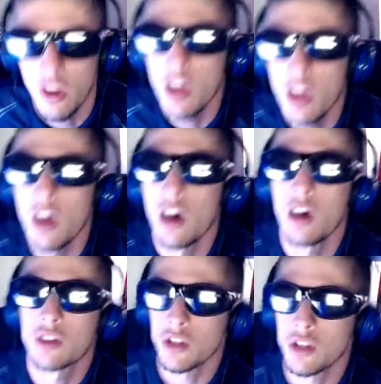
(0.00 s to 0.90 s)

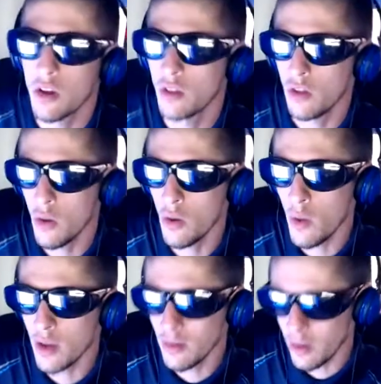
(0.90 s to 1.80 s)
So, no,
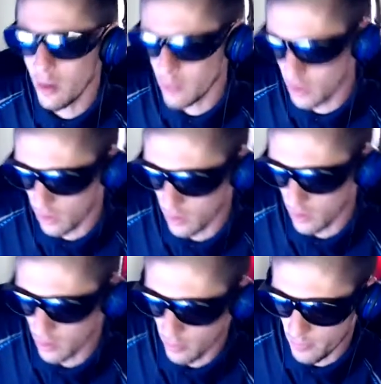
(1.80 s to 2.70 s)
I did not mean
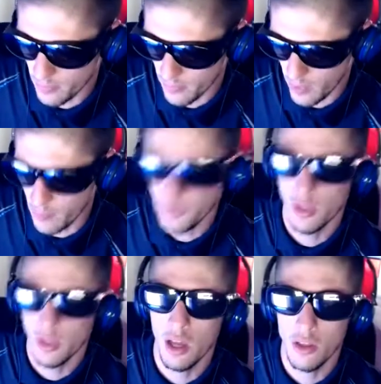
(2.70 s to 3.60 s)
to
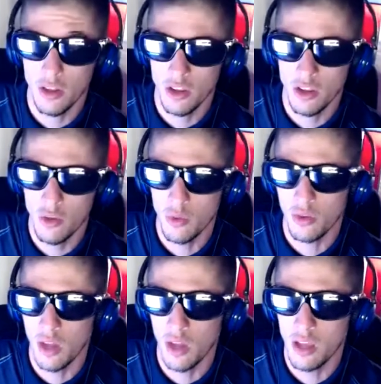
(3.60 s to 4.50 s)
imply that you were
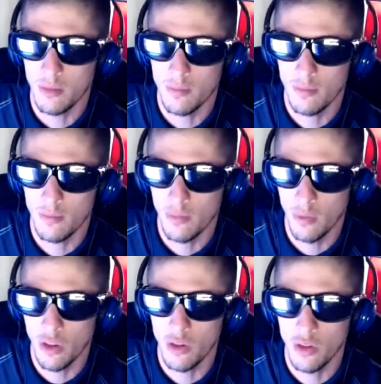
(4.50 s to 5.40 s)
like one
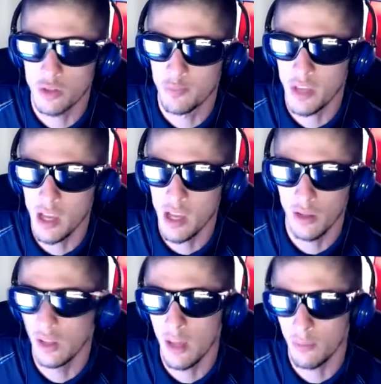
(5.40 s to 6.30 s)
of those
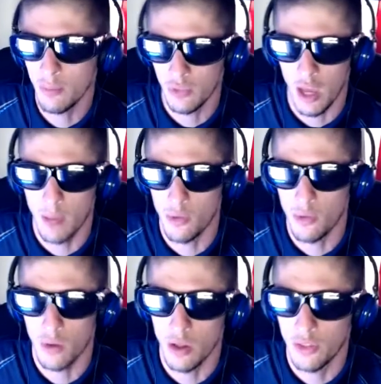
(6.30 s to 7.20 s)
BLM types or
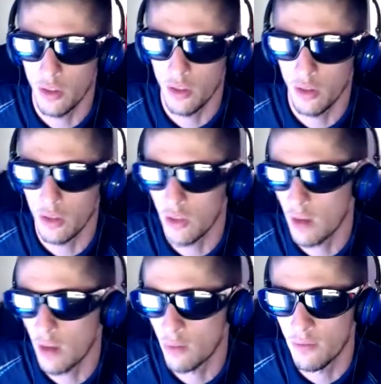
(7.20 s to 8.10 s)
anything like that,
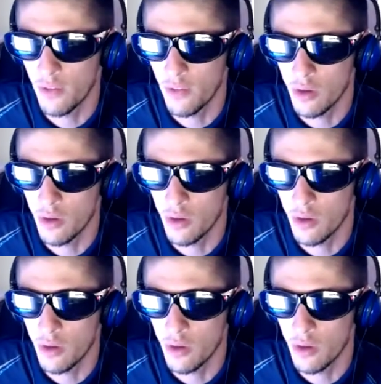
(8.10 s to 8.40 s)
Red Feather.